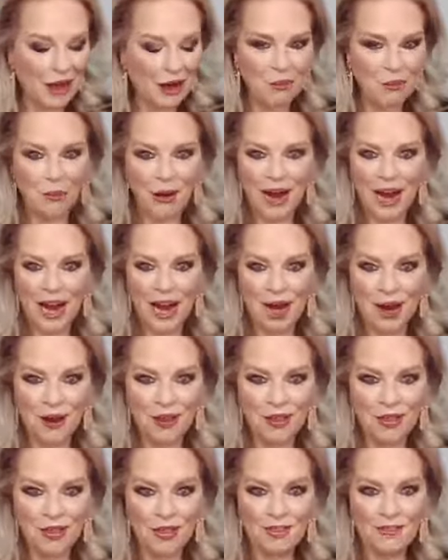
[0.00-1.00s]

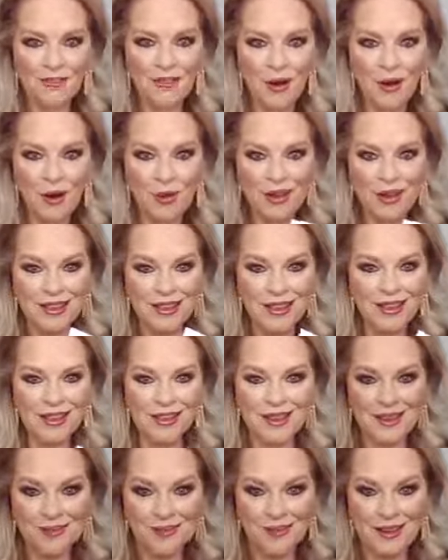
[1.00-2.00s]
where the focus
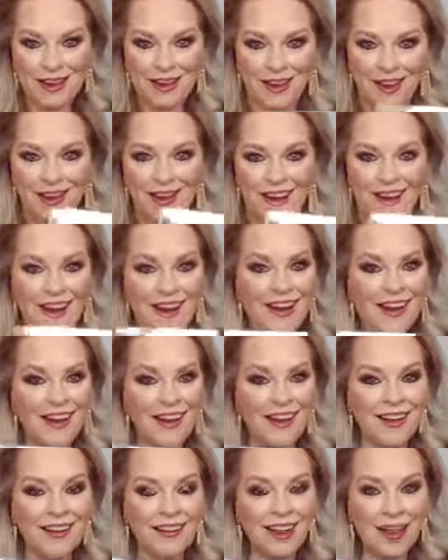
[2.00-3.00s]
is going to be
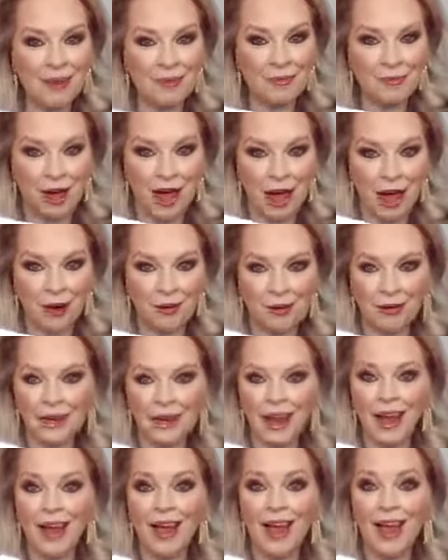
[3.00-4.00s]
all
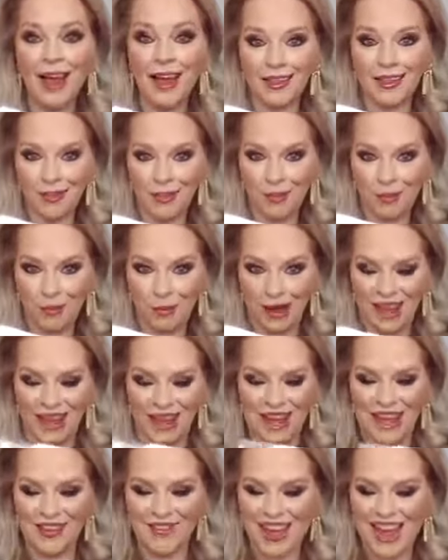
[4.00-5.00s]
about
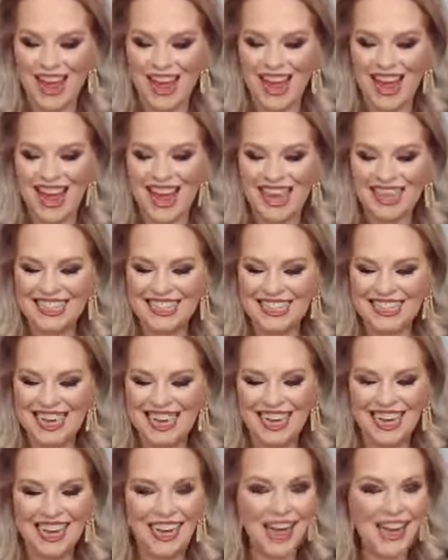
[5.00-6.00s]
Icewave. And
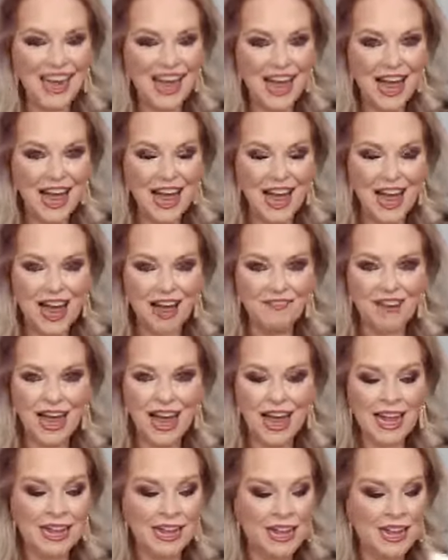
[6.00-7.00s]
I've
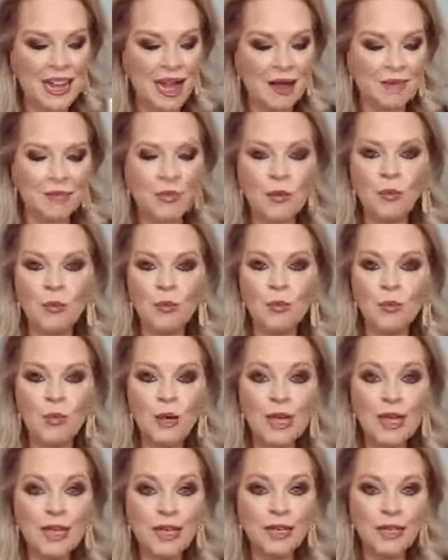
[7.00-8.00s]
got some
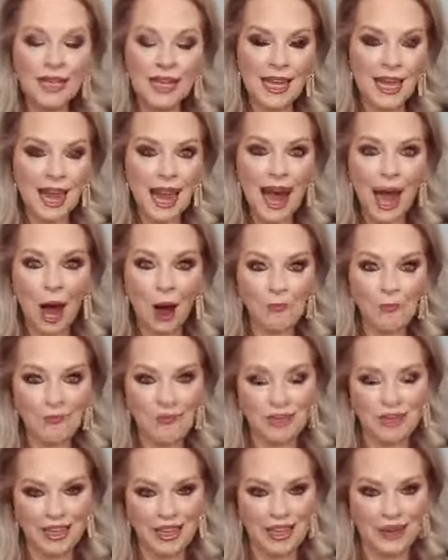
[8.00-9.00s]
really
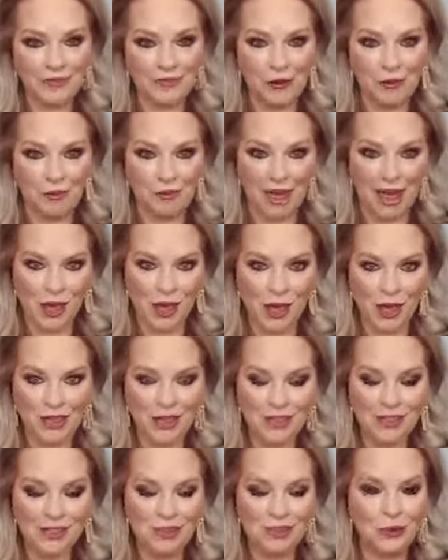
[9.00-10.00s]
helpful
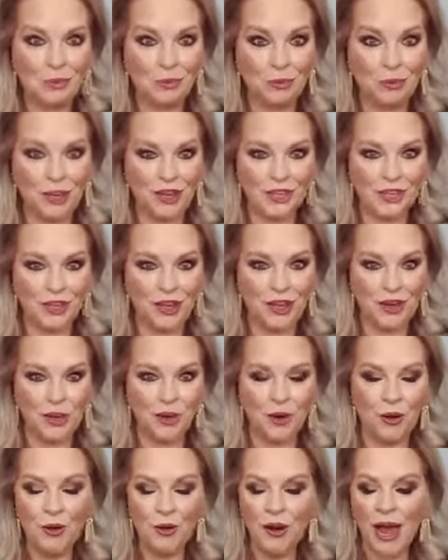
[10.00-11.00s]
information to bring to
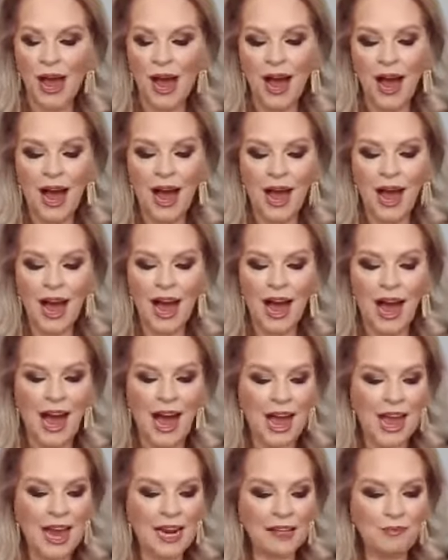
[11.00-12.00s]
you
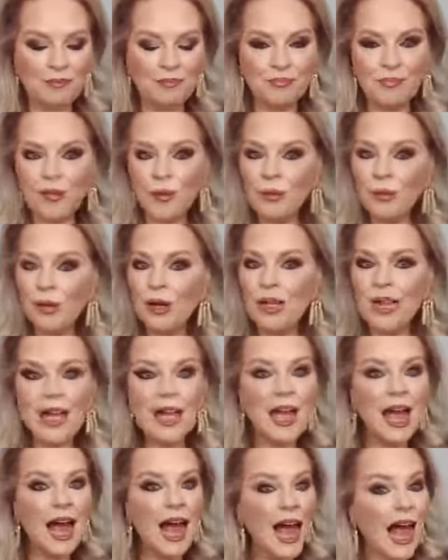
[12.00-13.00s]
on
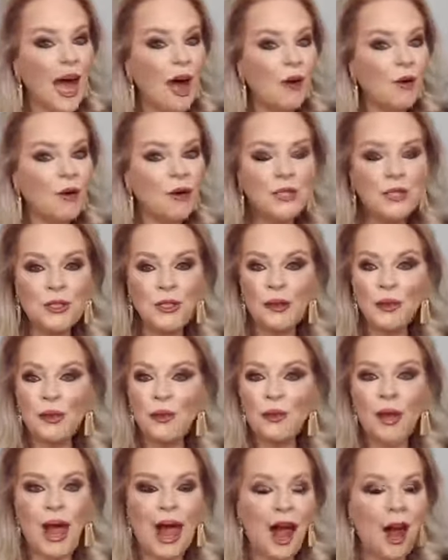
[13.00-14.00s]
really how
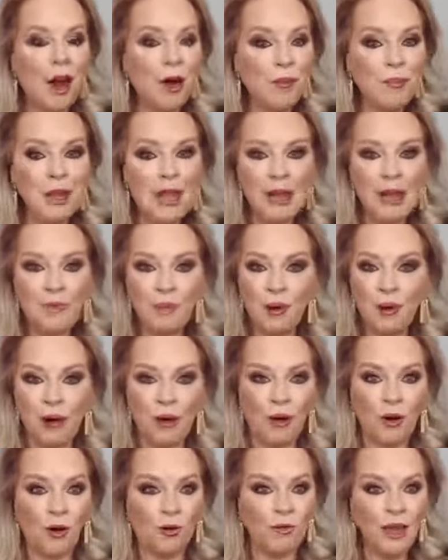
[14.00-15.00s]
to help
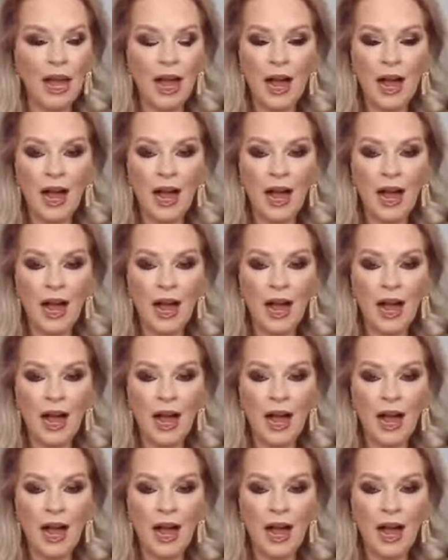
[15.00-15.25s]
people